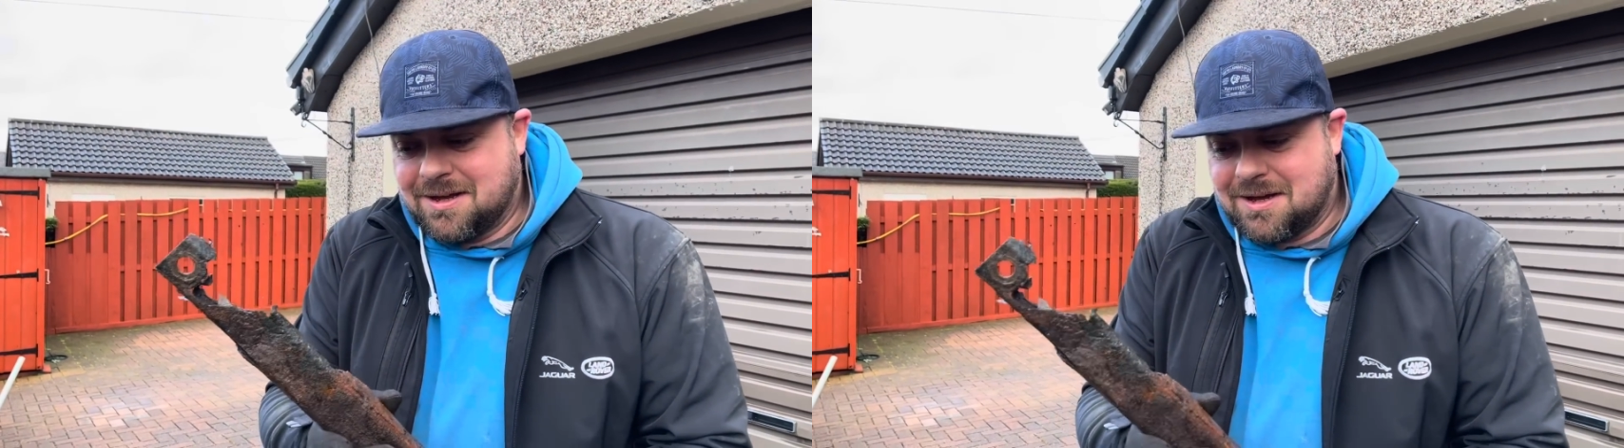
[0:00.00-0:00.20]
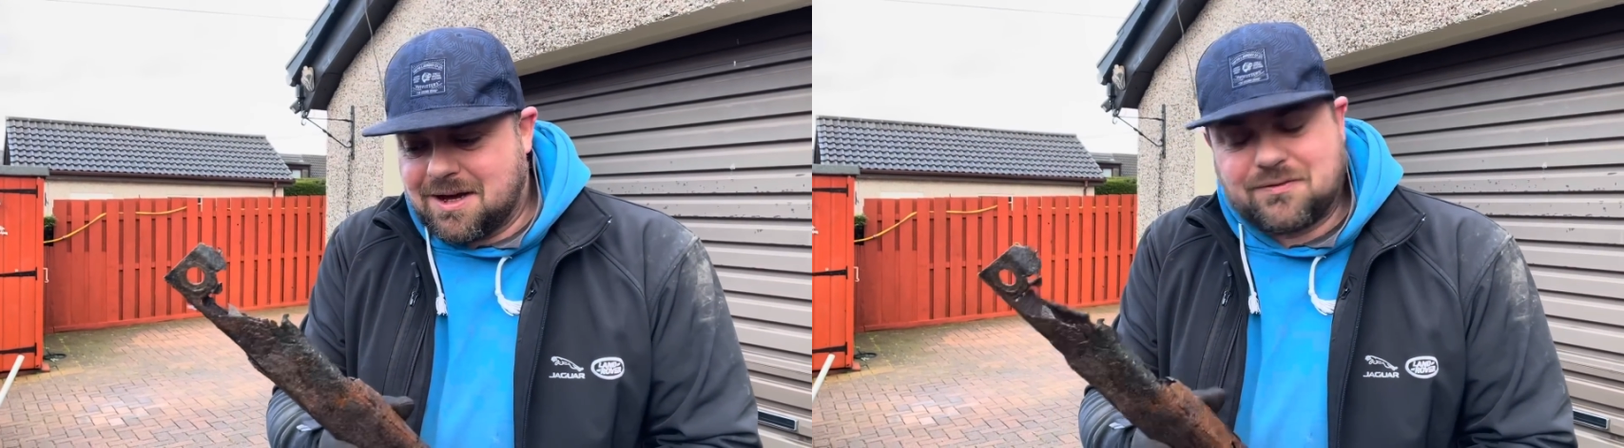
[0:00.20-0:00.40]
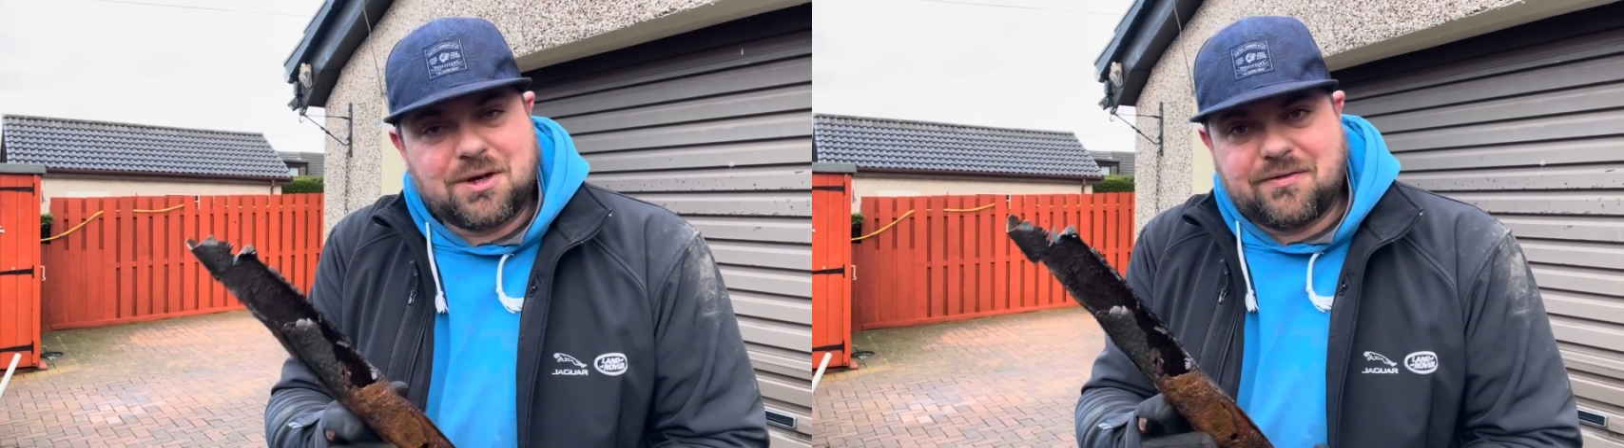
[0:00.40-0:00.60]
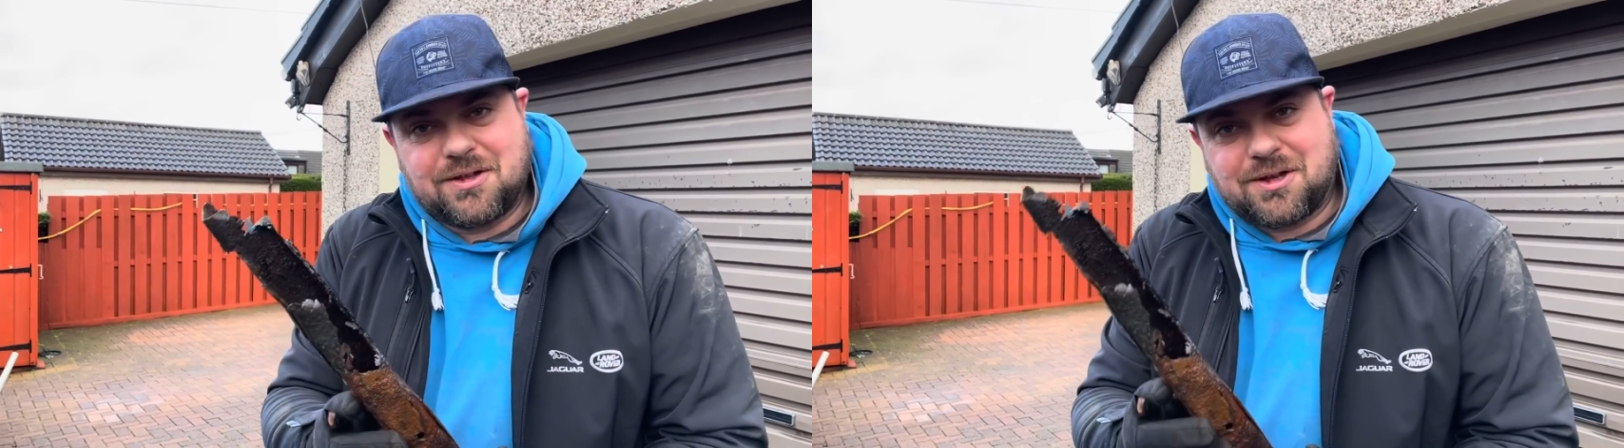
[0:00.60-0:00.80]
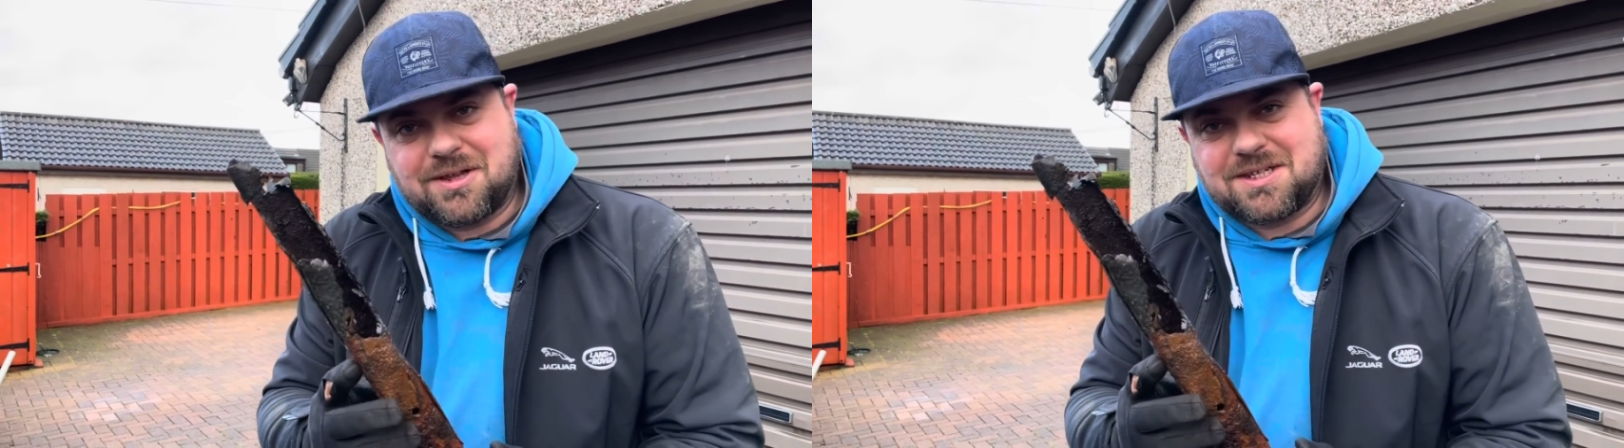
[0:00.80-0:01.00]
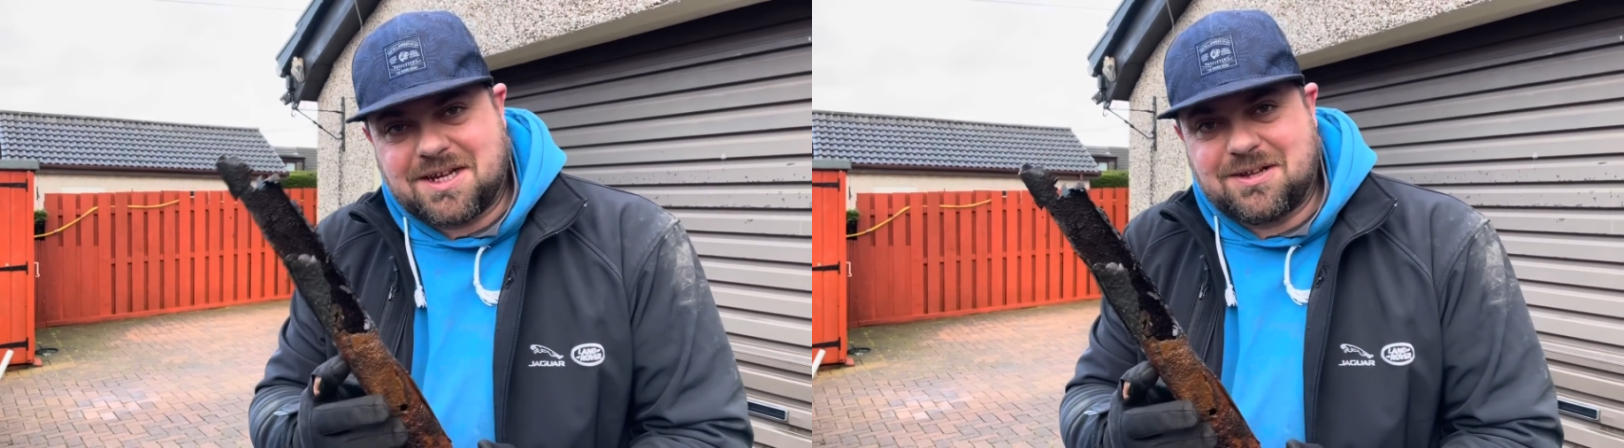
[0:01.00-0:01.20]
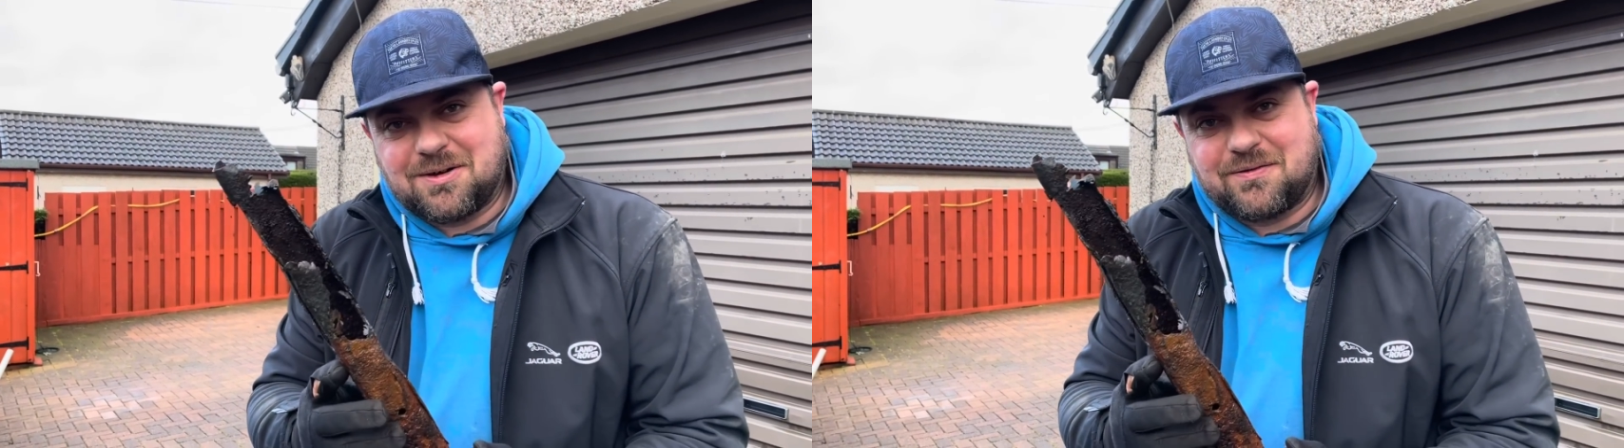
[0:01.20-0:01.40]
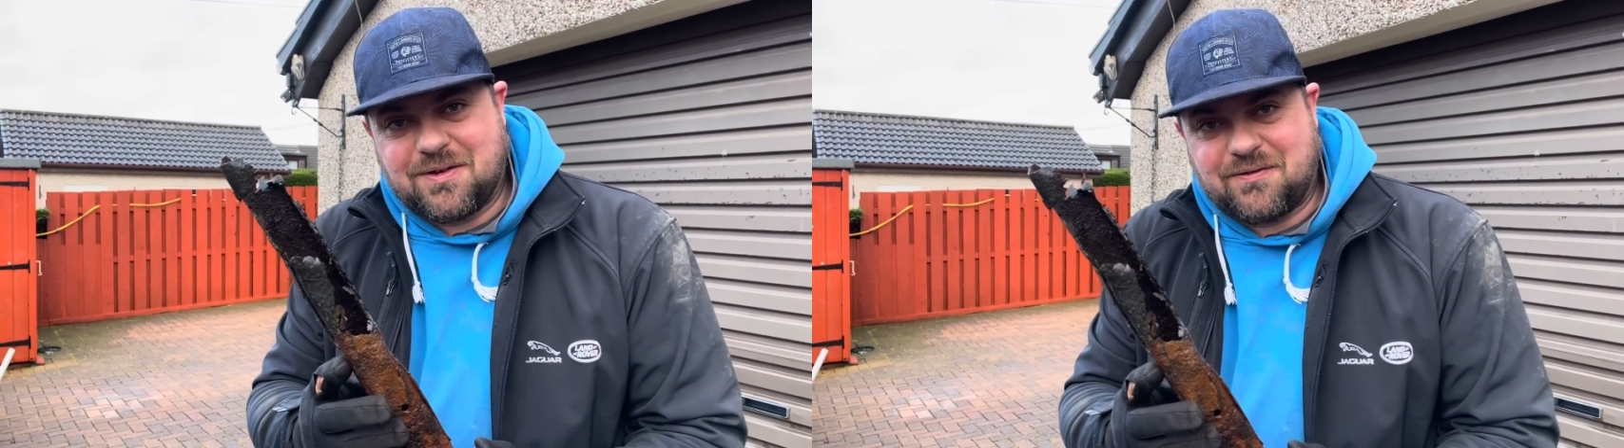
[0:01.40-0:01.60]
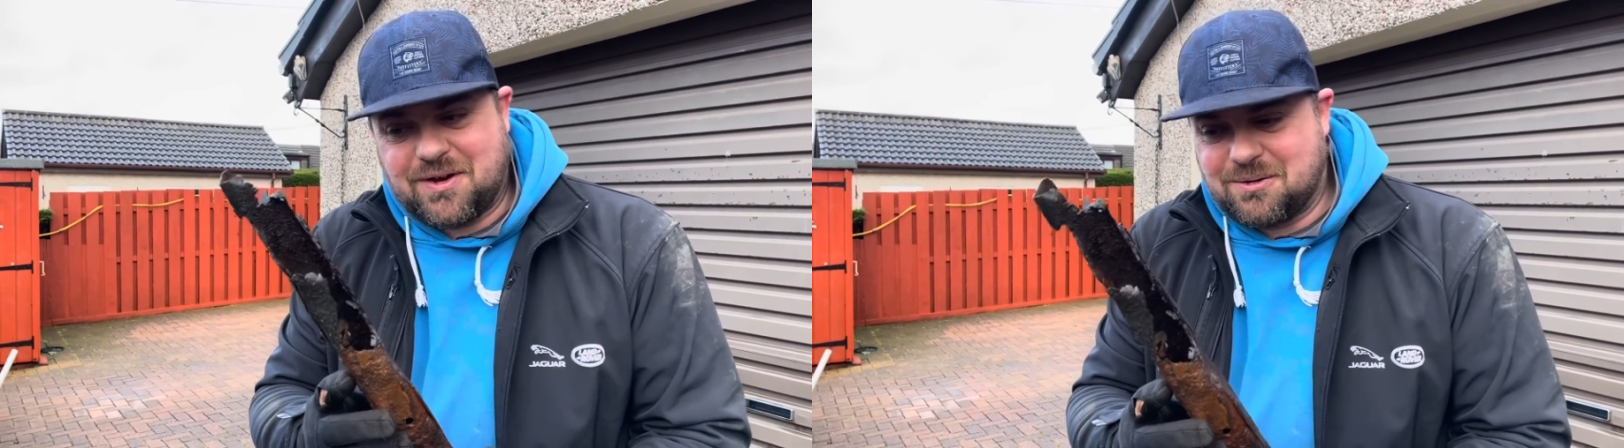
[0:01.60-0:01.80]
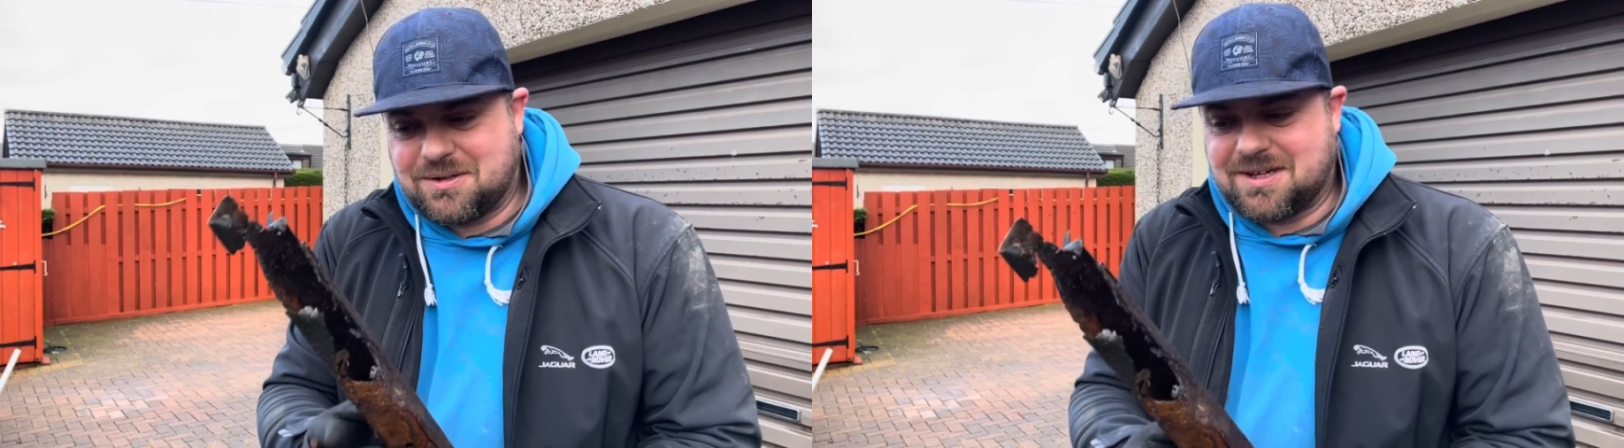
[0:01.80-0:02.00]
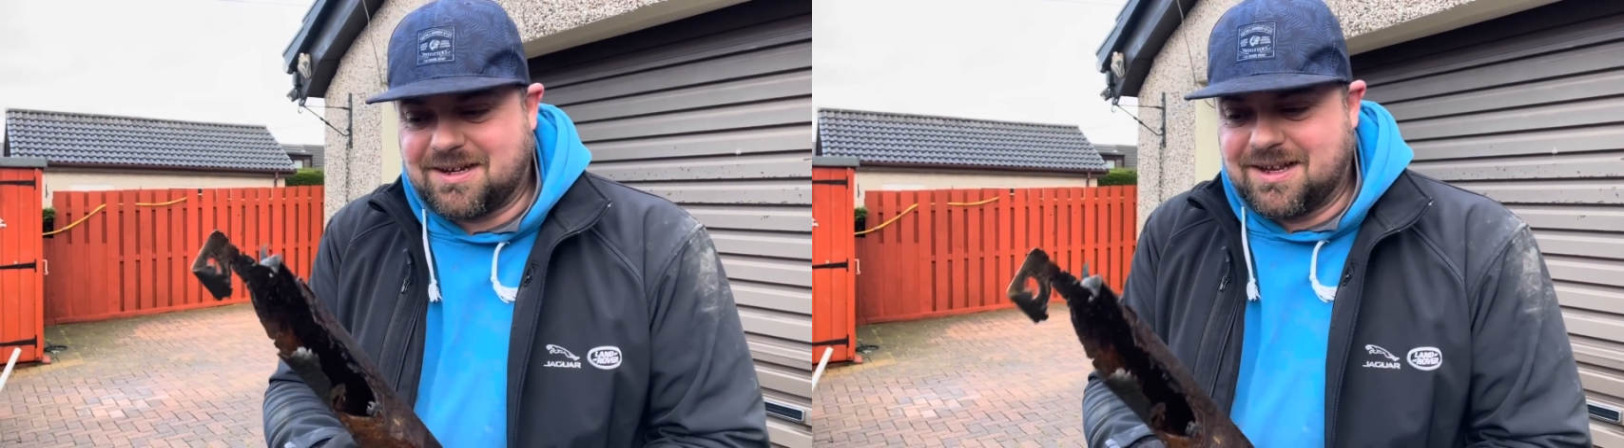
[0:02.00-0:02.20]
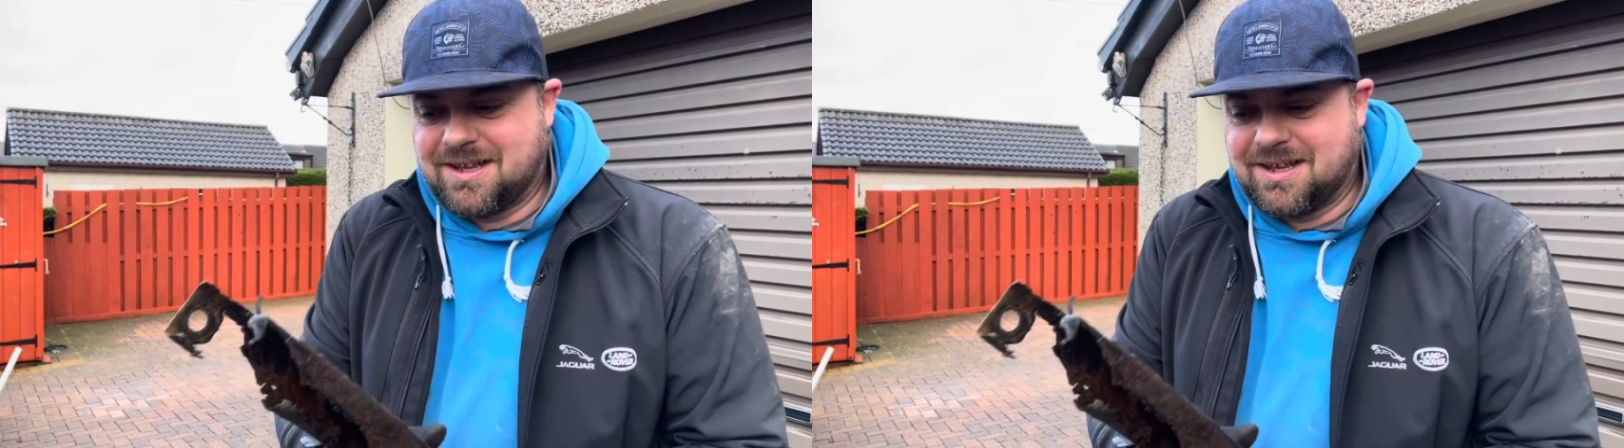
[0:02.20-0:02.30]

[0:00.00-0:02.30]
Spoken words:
I've not even took the side off that failed yet.